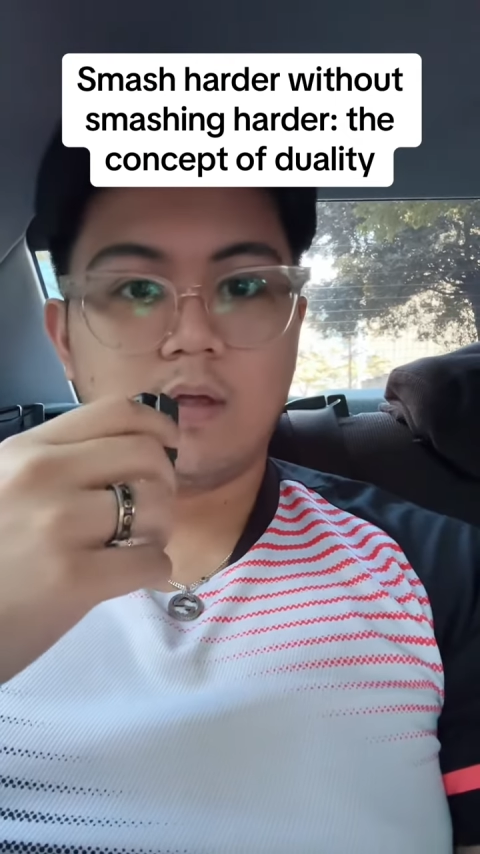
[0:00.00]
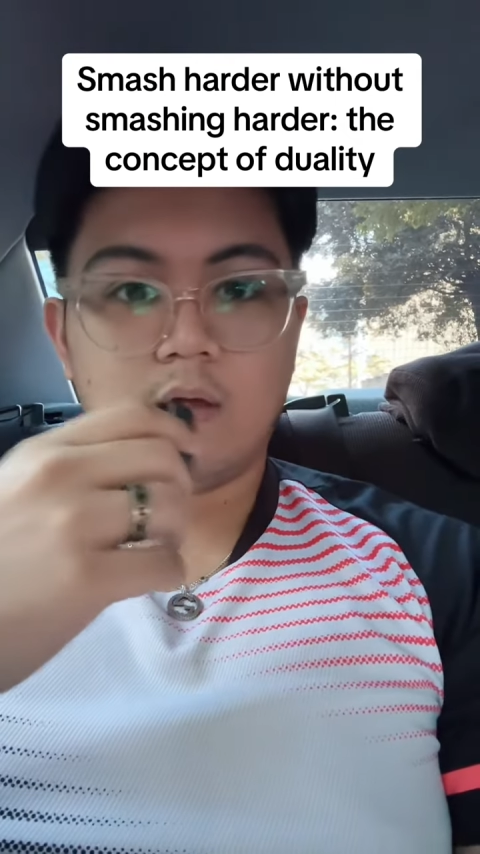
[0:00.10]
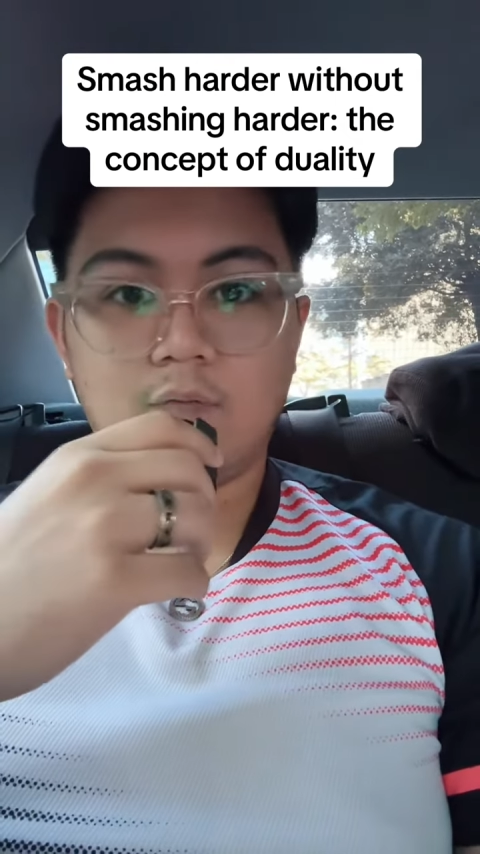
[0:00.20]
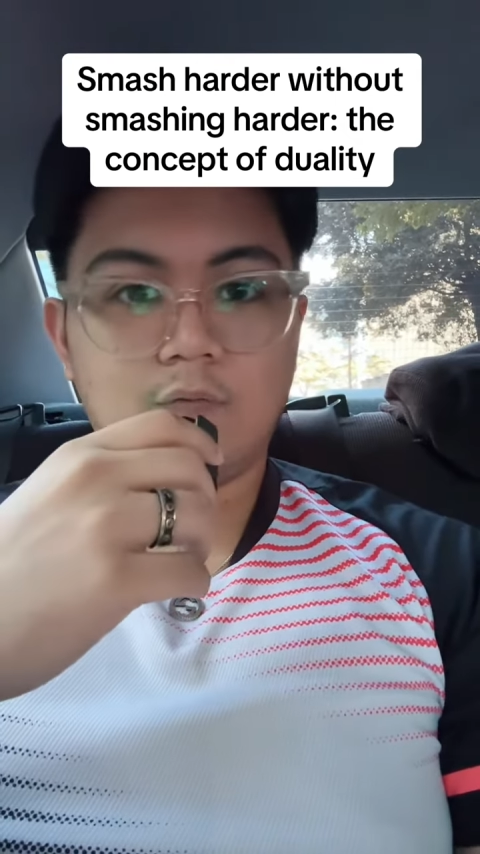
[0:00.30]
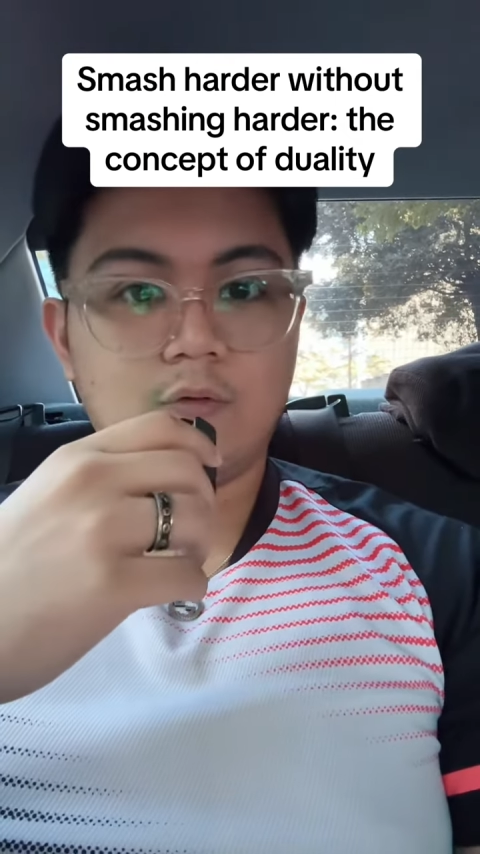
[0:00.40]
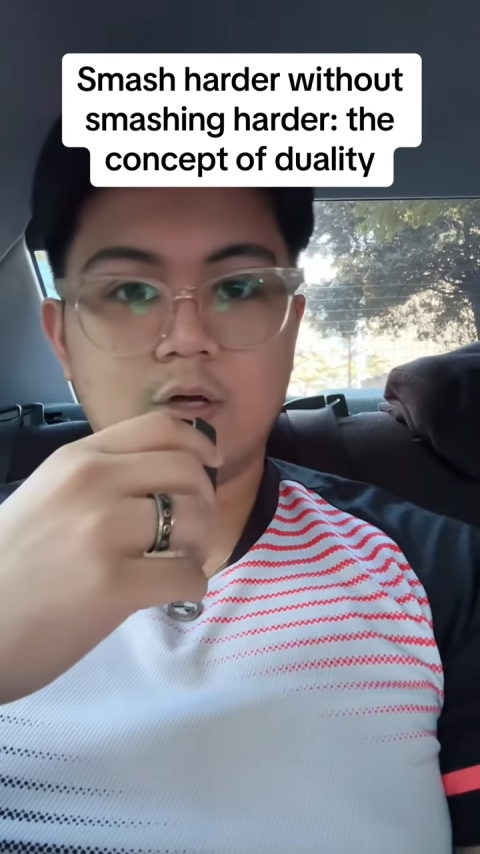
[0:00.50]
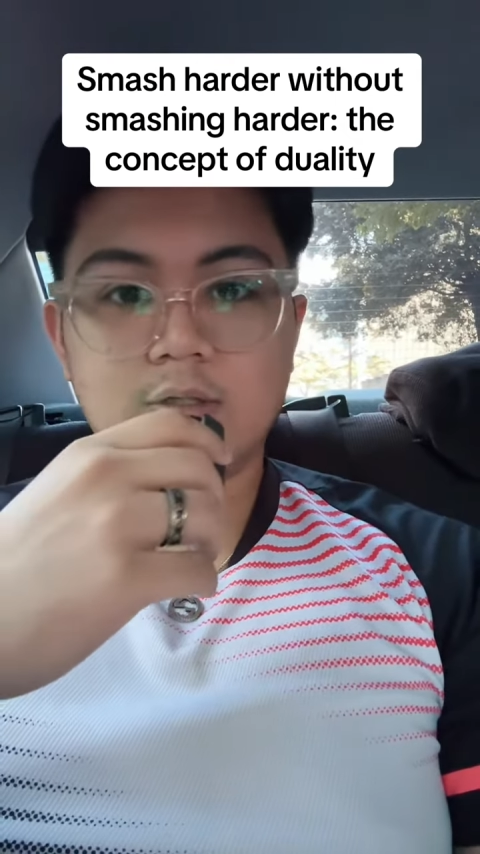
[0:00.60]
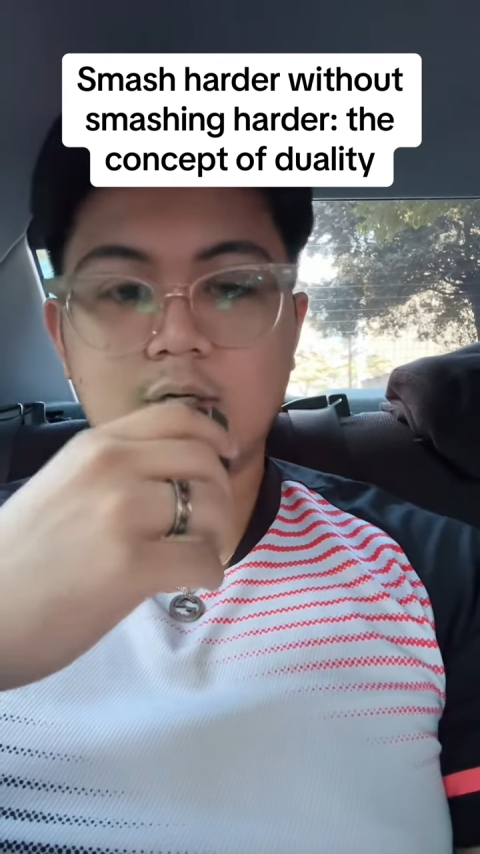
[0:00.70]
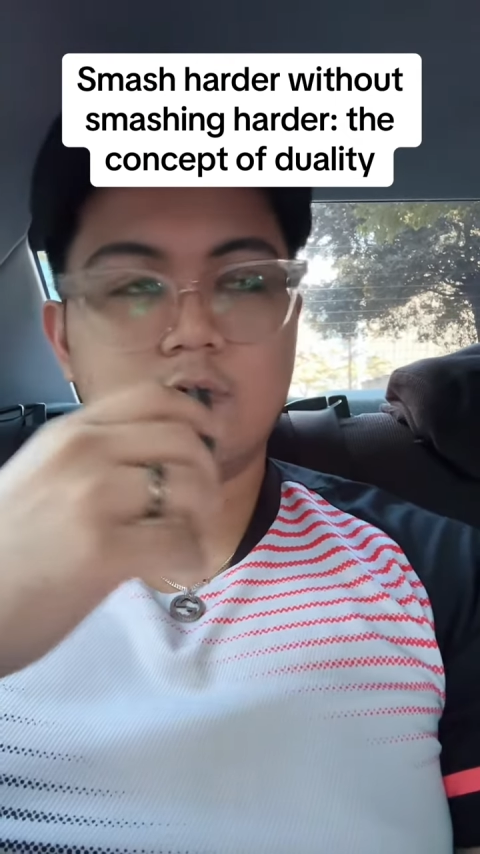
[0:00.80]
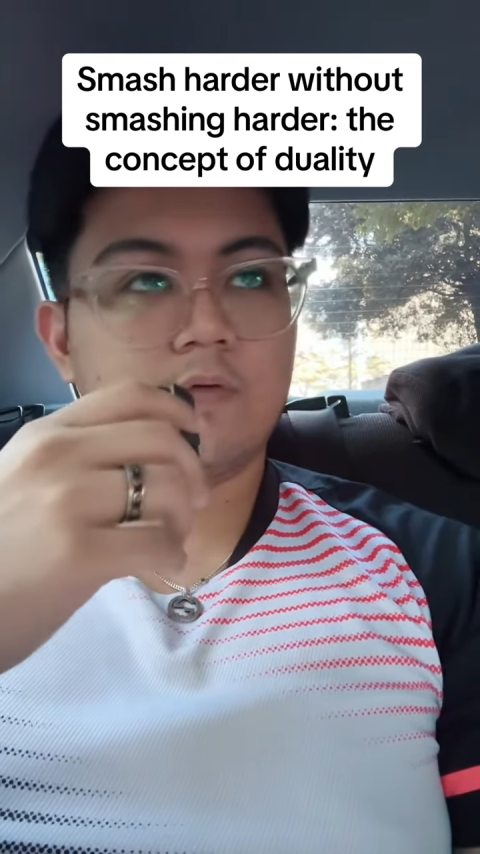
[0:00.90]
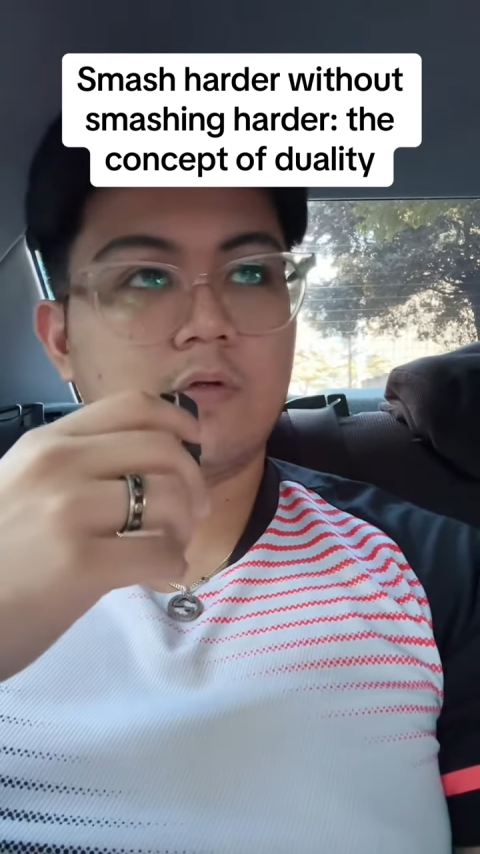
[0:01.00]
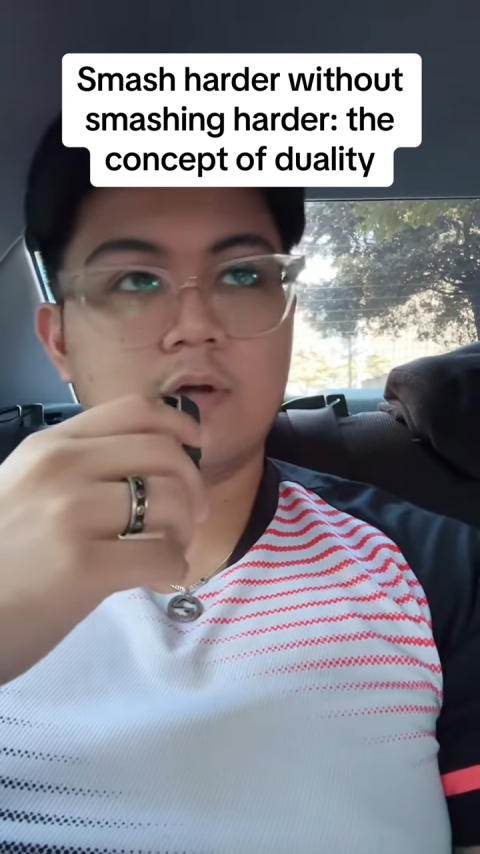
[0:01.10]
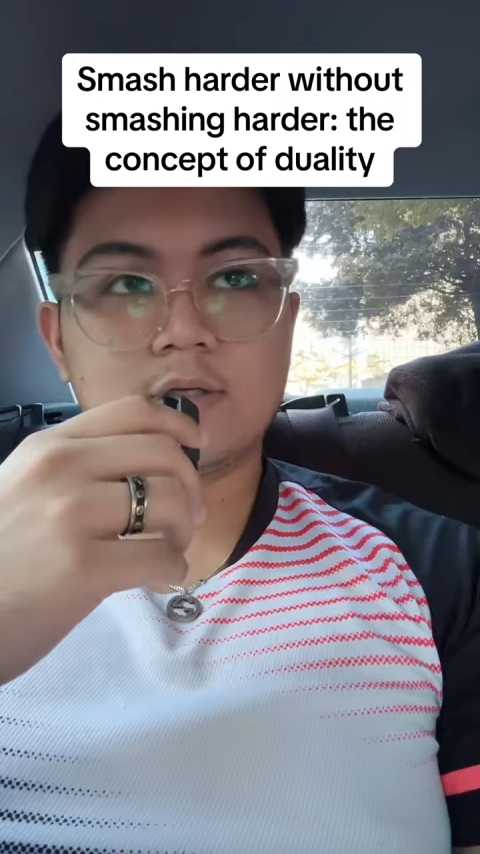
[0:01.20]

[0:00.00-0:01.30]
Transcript: If you guys need a further